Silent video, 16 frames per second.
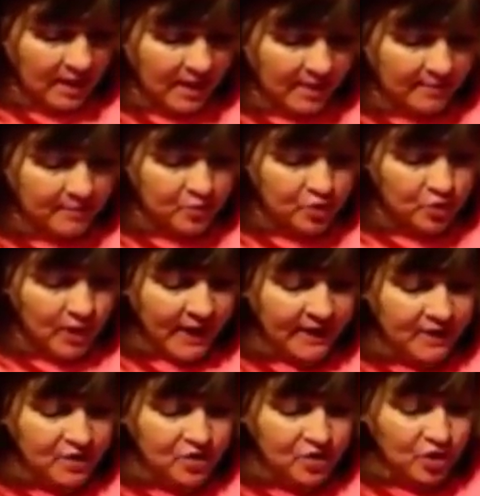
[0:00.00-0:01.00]
I'm
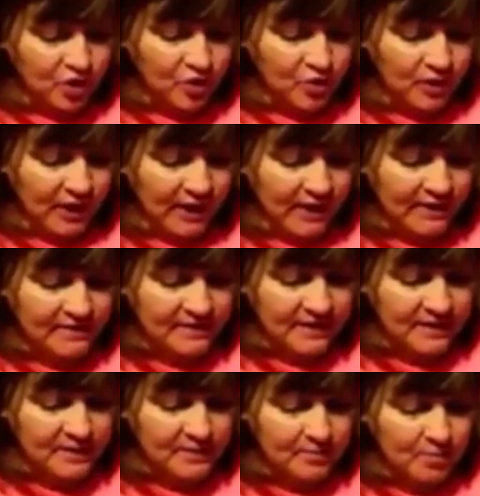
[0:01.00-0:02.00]
trying to show you guys and
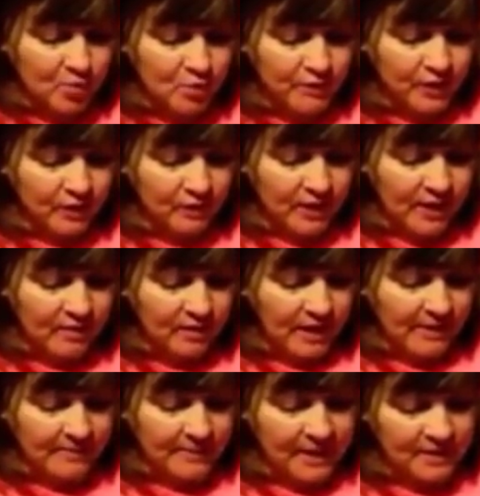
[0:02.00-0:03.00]
it's moving around
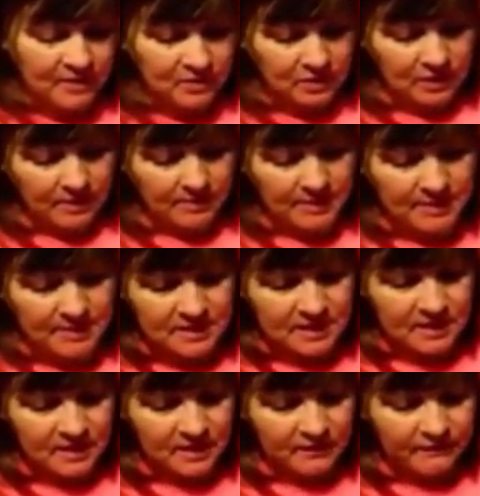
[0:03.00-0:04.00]
on me. So let me
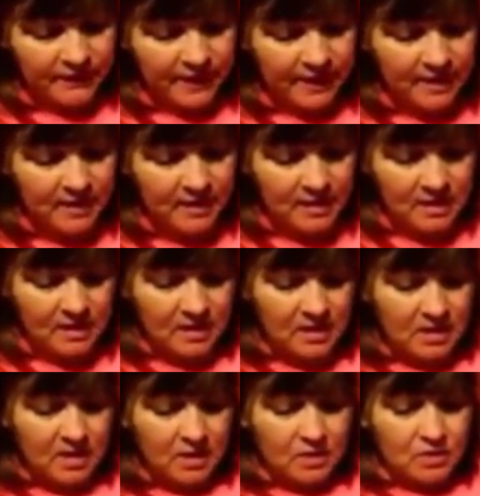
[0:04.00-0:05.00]
see here if I
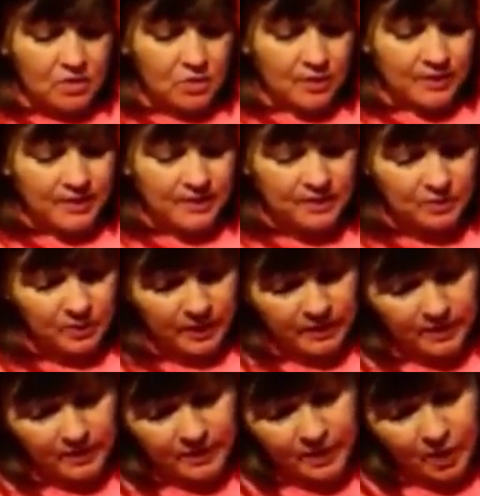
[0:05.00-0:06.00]
do it this way.
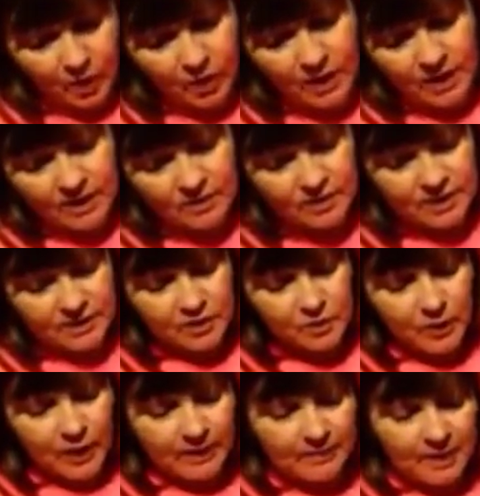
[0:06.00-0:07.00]
There we go. So this is
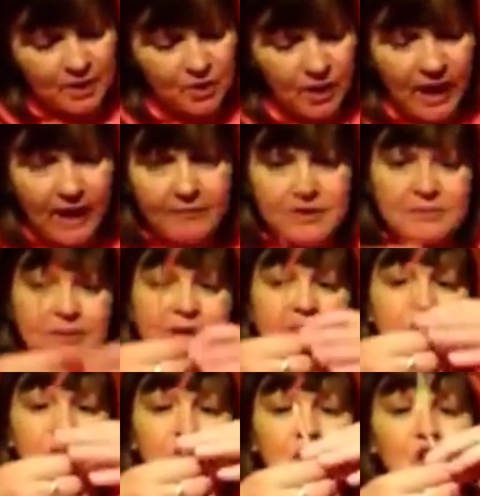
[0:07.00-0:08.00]
what I mean. You have to
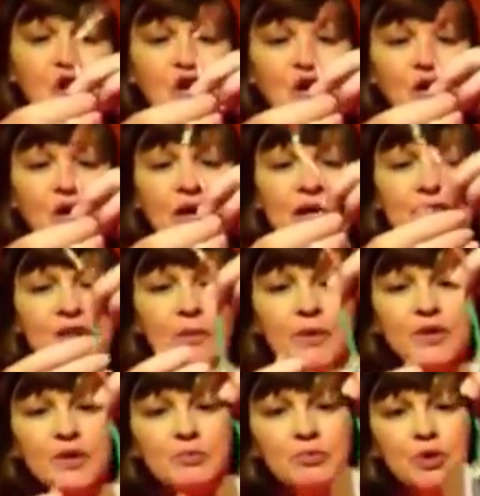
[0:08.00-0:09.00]
make sure that
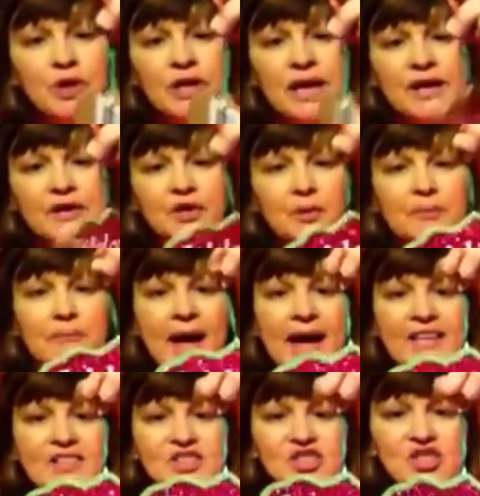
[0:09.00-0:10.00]
when you put it on your
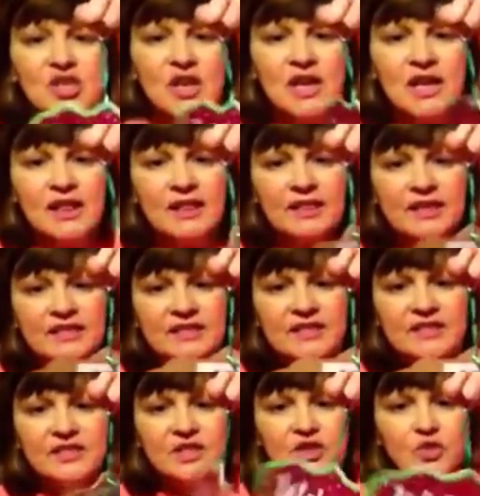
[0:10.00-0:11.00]
mesh, this
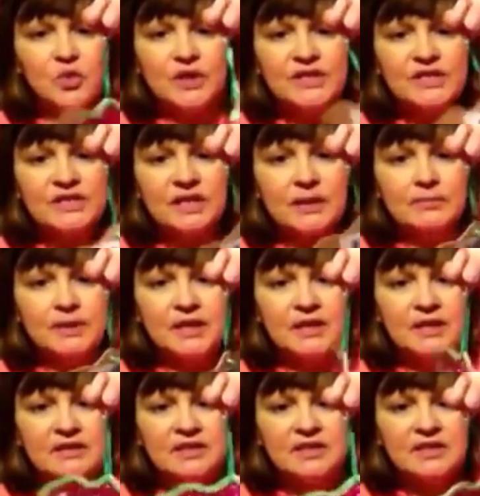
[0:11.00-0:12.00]
isn't twisted,
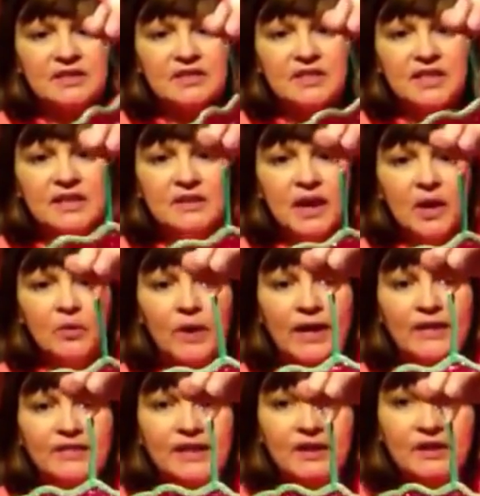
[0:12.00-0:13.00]
because it's, see, now
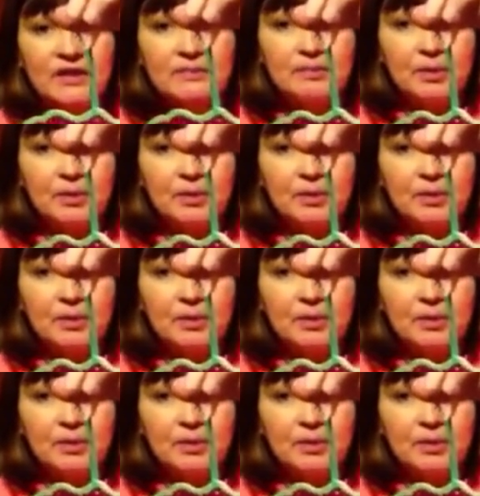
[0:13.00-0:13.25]
right there